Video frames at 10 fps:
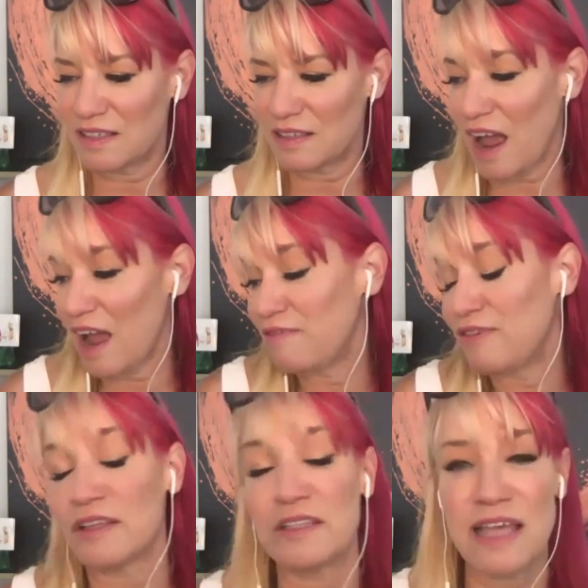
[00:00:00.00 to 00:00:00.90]
I
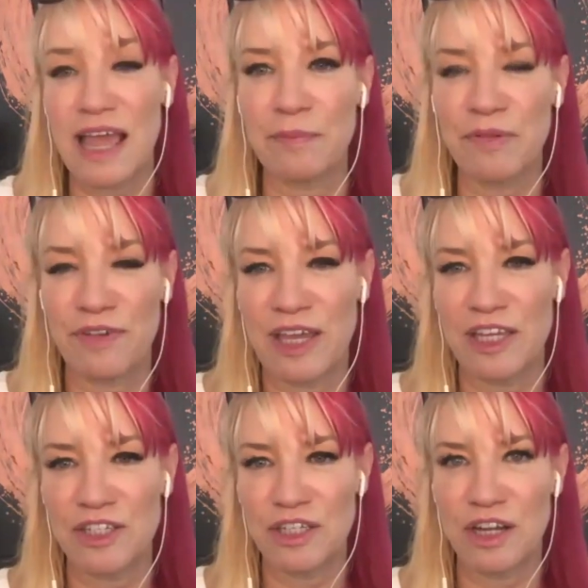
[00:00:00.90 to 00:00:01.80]
feel it's an
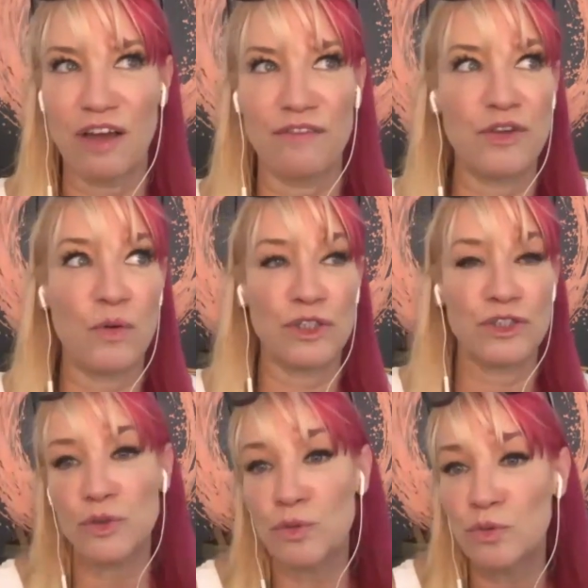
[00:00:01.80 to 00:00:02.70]
amplification of your
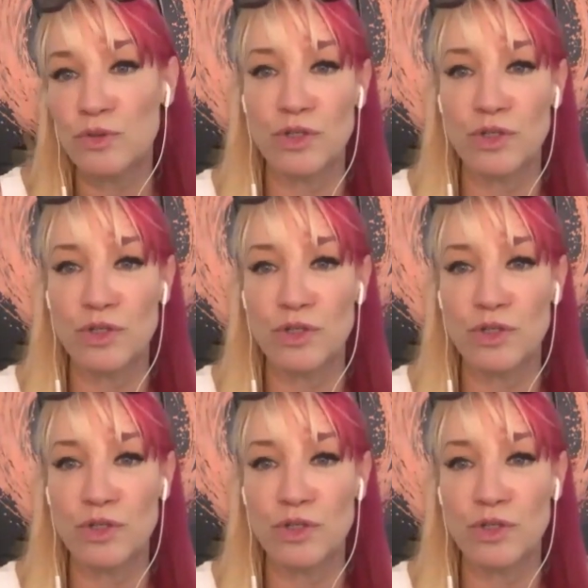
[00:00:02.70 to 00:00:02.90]
tools,